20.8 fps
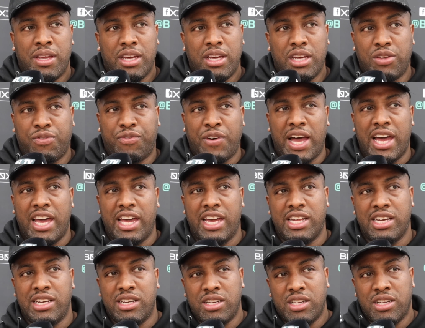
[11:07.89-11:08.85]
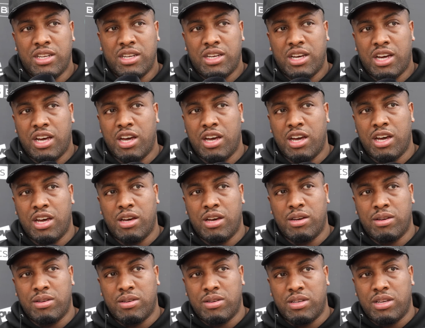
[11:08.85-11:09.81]
He's fighting uh,
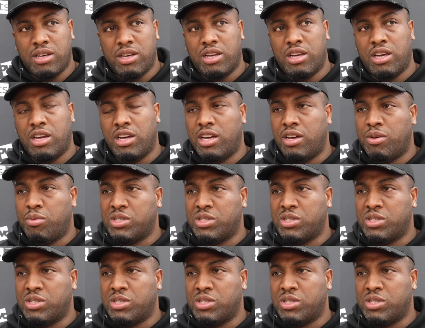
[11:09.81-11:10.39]
uh,